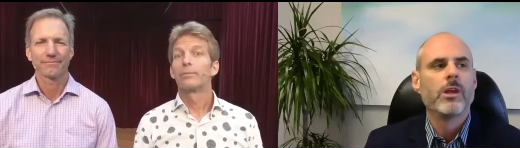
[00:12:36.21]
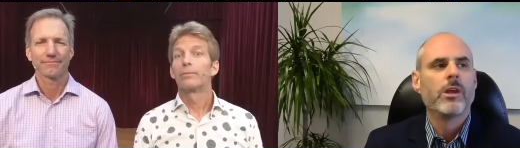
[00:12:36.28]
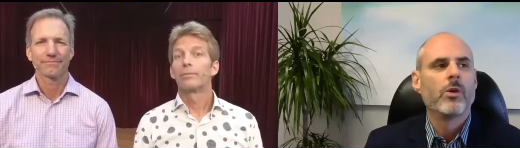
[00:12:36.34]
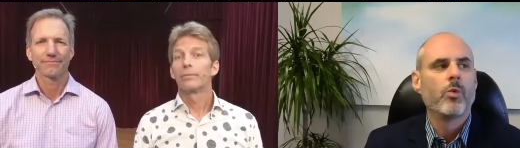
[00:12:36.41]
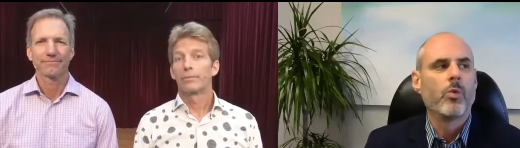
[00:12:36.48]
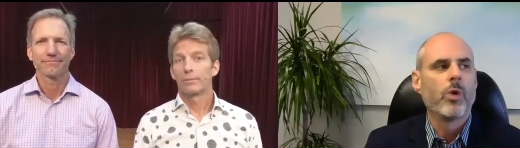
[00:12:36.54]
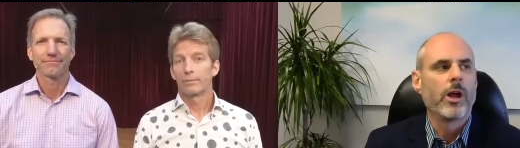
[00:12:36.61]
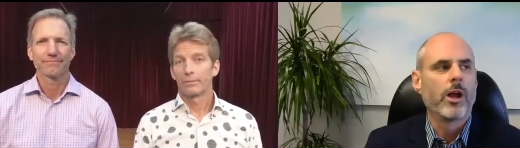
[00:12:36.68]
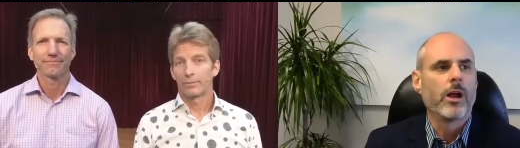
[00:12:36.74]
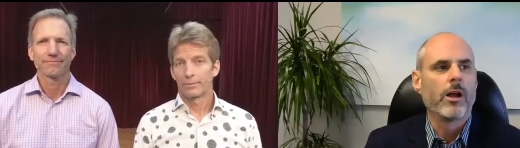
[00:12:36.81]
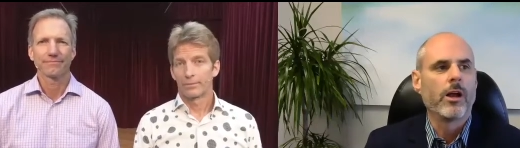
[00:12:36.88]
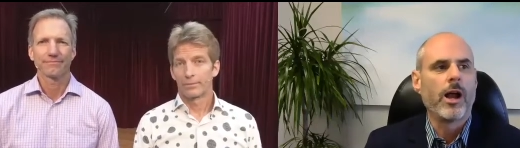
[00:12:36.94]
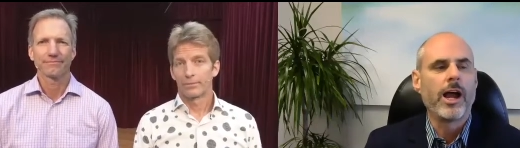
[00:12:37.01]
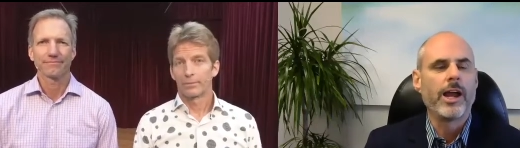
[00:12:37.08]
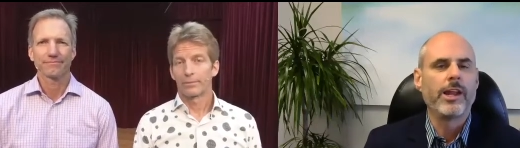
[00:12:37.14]
Speaker 1: where
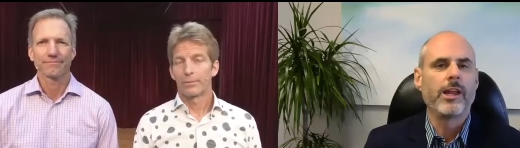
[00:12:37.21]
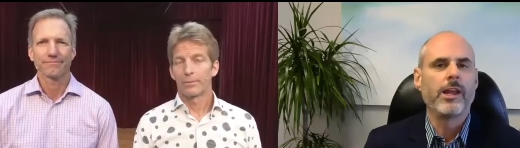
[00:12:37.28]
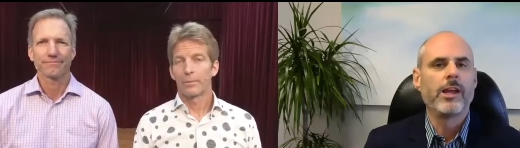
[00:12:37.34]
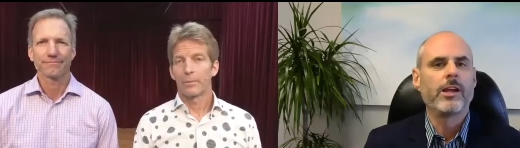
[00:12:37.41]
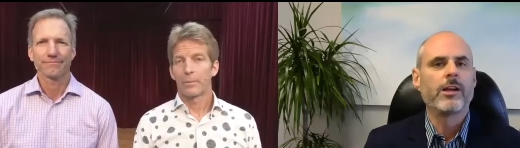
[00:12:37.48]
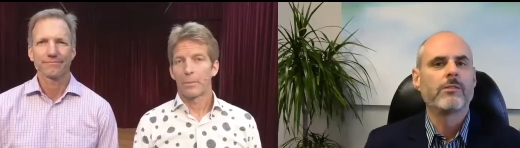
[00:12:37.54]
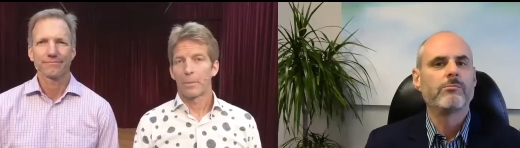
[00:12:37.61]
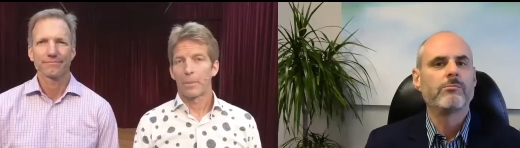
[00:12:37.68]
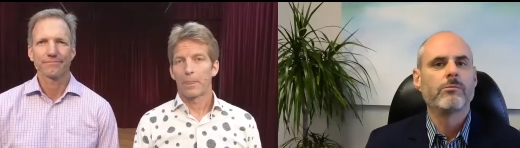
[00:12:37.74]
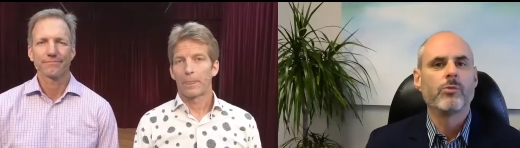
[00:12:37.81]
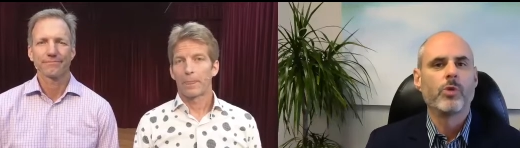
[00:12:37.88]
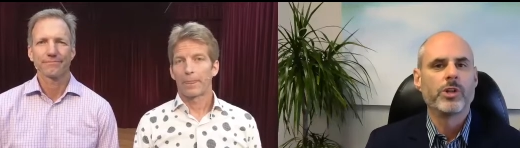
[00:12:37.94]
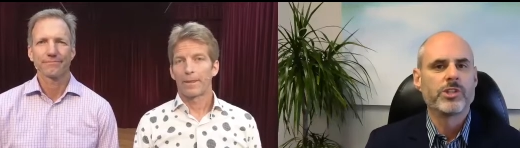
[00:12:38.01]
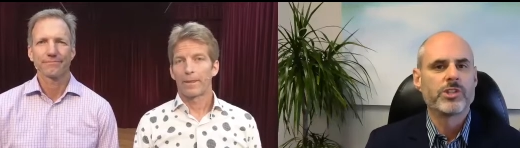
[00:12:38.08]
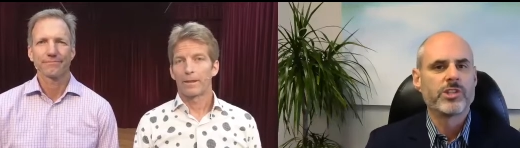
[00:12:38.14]
Heidi
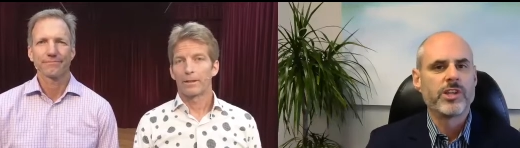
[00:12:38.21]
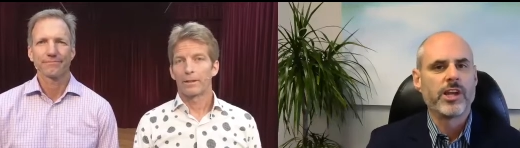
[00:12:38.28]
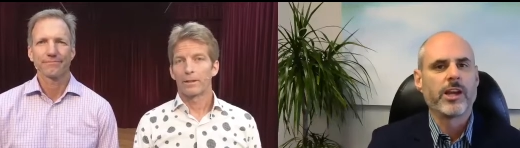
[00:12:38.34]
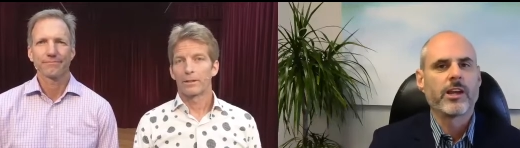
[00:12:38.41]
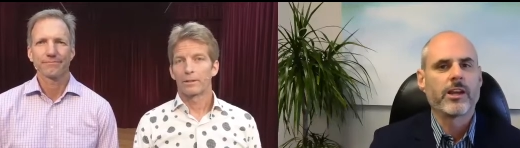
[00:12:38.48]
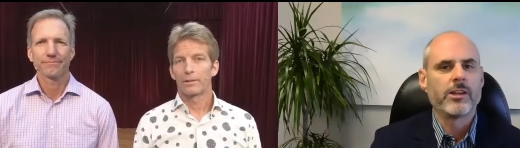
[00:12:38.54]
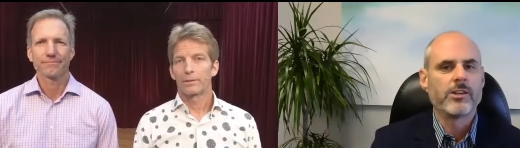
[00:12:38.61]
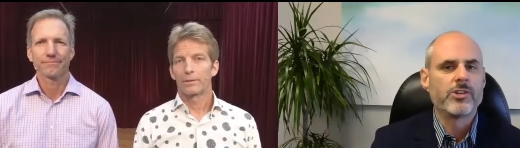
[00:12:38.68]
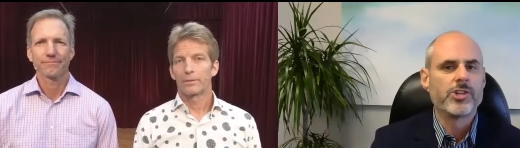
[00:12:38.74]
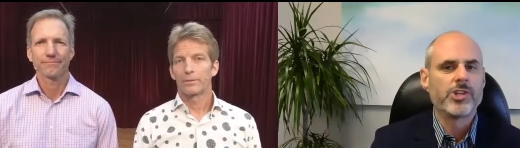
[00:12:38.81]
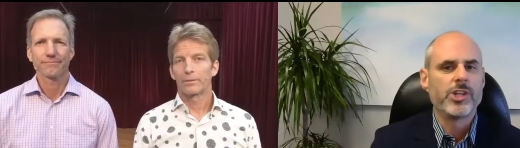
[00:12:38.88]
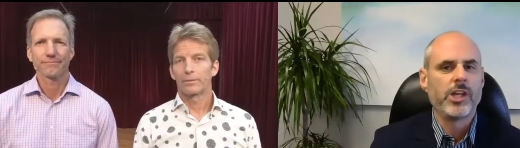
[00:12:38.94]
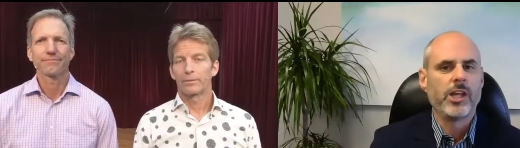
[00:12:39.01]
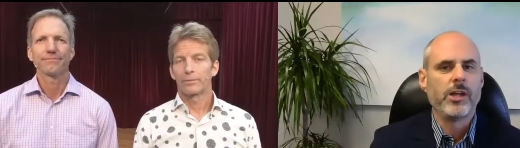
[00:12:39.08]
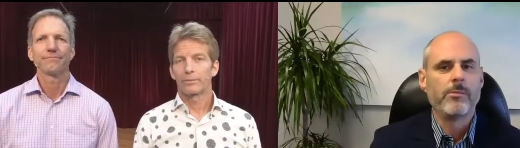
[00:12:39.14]
was sick, and
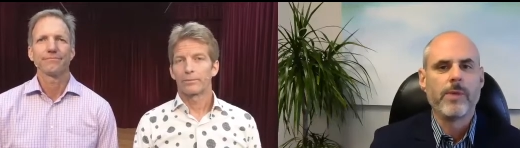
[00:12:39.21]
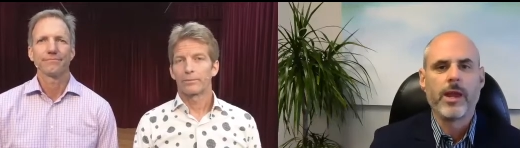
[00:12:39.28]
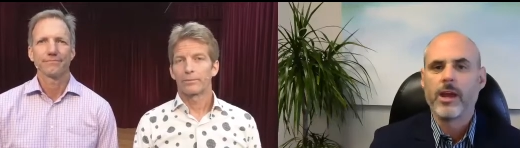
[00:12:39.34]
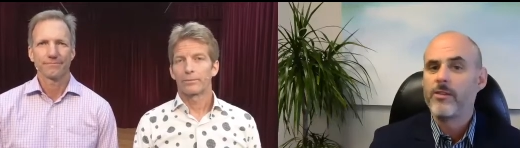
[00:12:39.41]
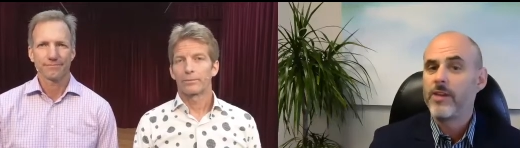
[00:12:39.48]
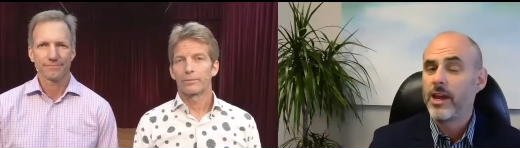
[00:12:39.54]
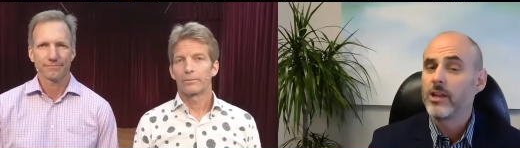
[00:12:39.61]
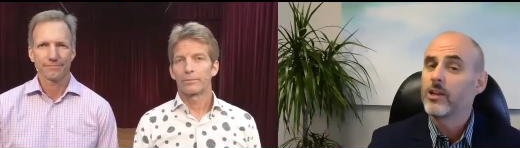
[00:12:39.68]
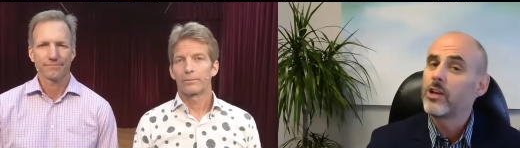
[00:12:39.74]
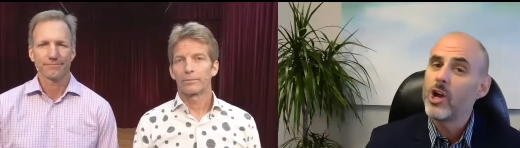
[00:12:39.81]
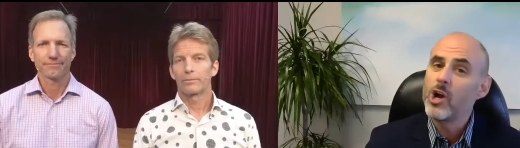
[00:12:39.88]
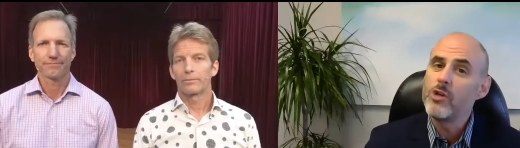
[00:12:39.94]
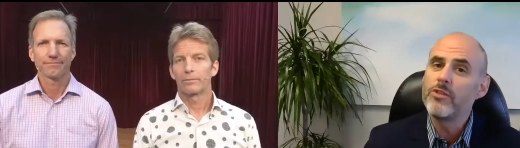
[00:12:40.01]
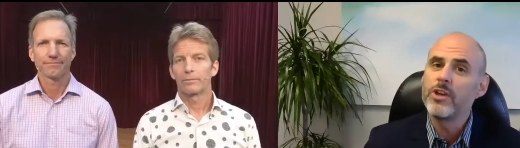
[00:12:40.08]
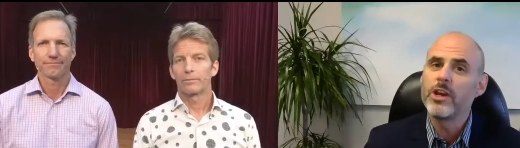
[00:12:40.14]
she may have had
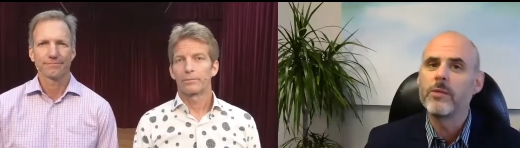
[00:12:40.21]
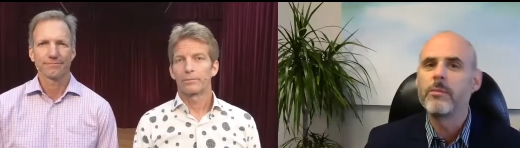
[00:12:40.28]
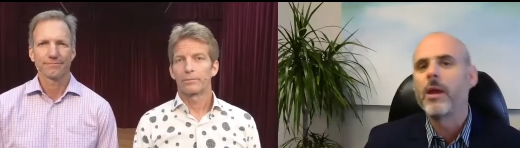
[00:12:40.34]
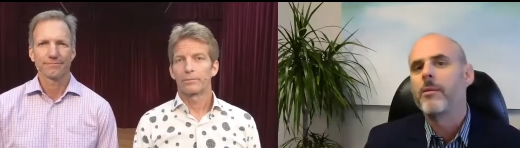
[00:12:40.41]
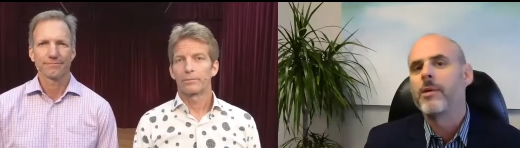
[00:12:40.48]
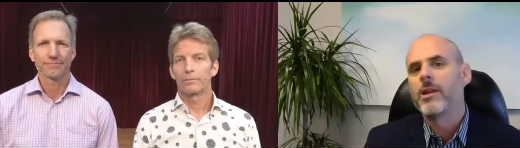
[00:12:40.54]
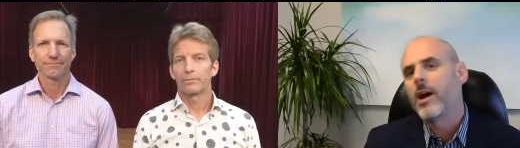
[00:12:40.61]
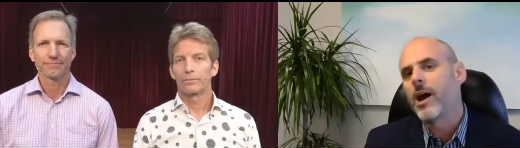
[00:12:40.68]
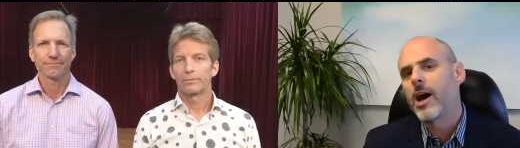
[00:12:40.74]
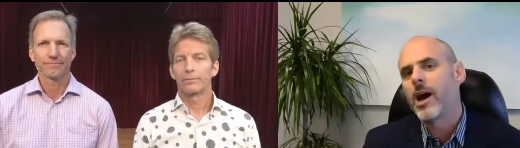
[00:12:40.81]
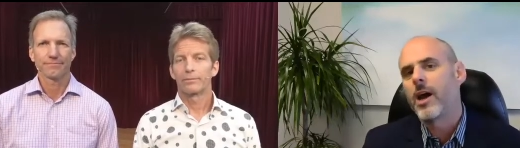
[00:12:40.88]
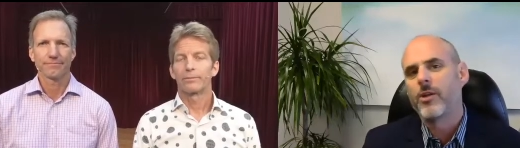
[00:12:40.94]
COVID, maybe not.